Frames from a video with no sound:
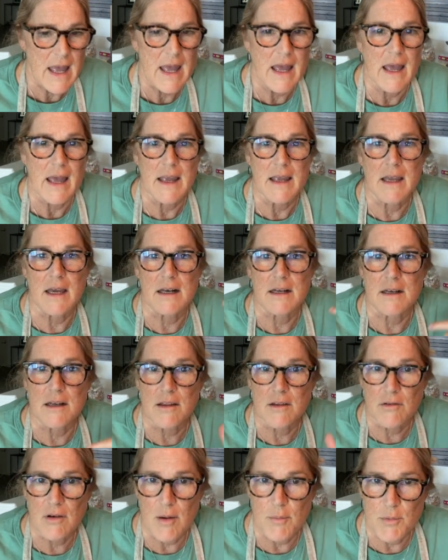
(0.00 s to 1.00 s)
He got
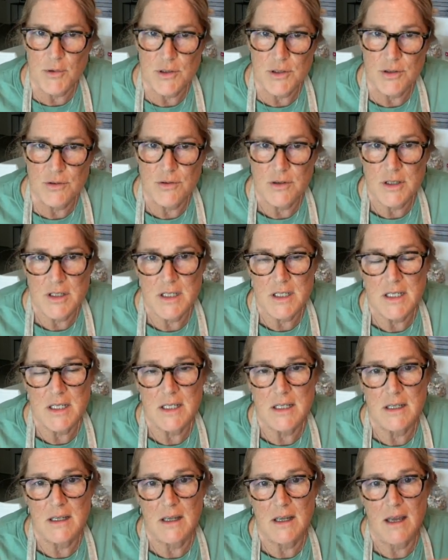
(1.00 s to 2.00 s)
another
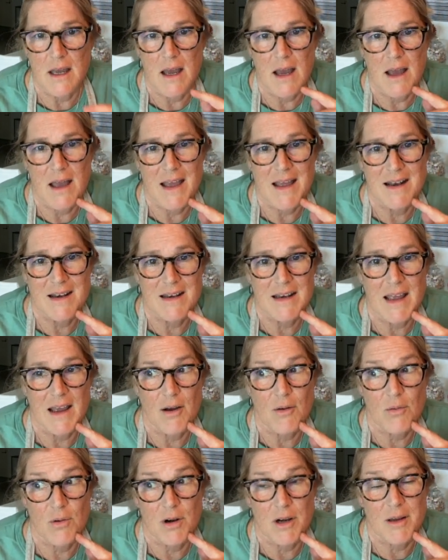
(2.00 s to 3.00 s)
opportunity, and
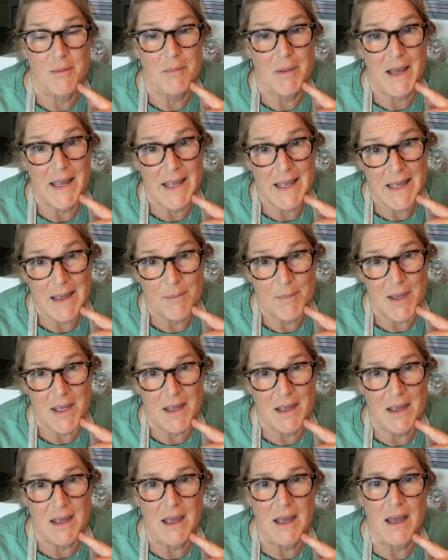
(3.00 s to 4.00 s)
now we're in
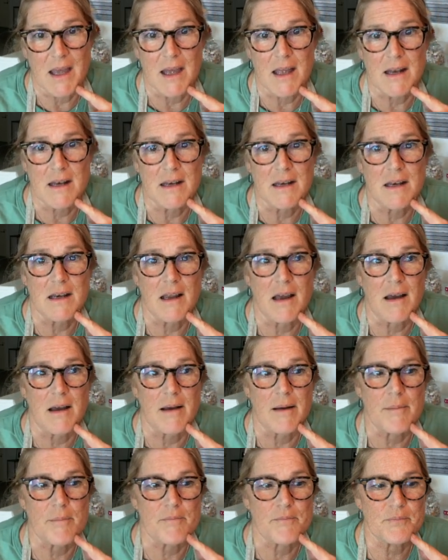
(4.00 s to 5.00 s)
Miami. And
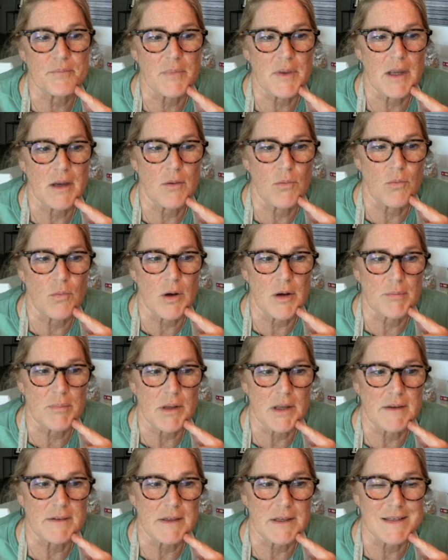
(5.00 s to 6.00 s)
one
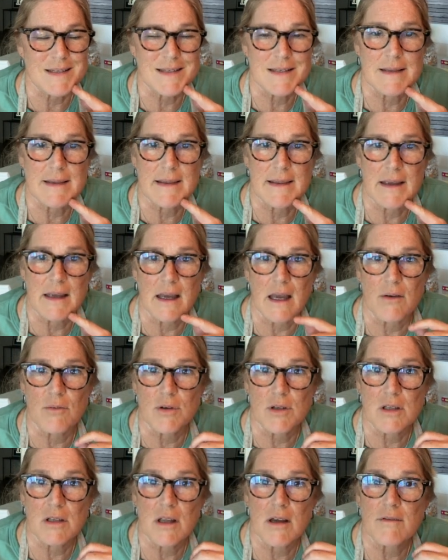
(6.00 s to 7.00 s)
place I didn't think I
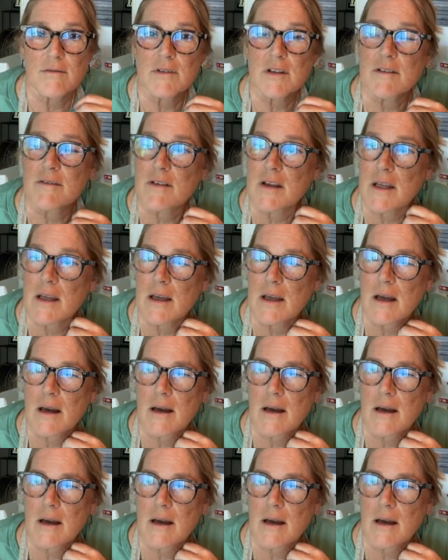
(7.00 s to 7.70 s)
would love living.